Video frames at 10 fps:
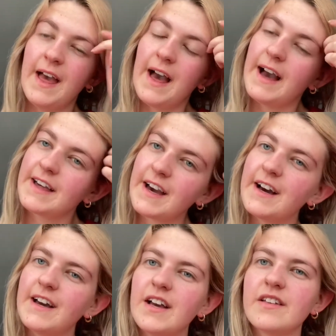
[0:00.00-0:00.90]
Hi
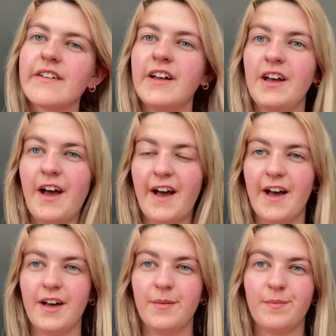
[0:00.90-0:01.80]
guys,
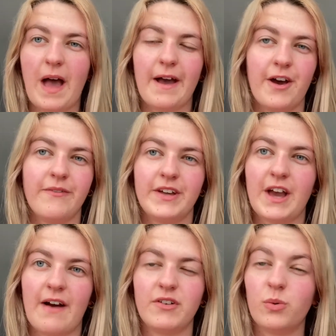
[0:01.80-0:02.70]
um, I hope that
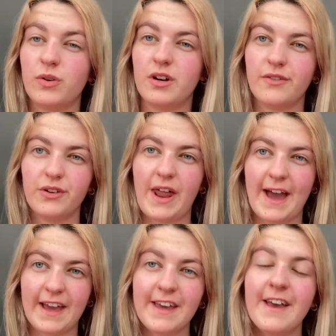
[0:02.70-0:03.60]
you're having a wonderful
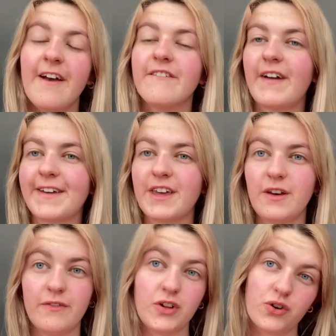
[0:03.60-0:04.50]
day. Thank
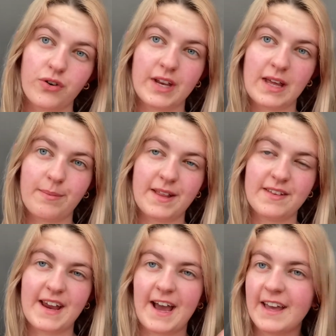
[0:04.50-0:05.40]
you for joining me
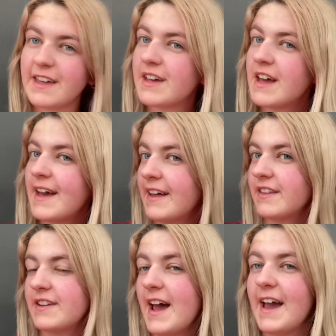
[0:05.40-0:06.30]
today.
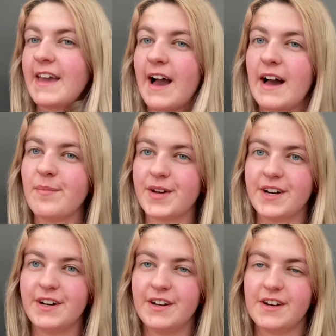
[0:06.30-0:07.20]
Today I'm
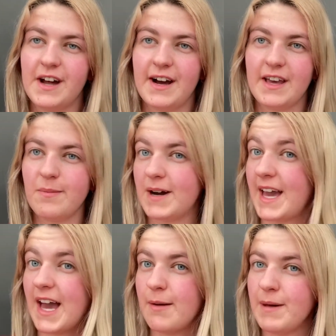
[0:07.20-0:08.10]
gonna dye my
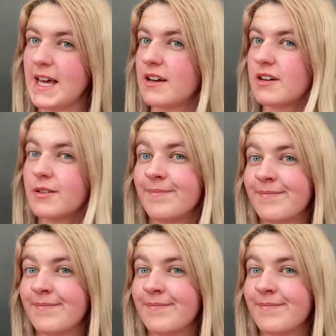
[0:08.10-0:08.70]
hair pink.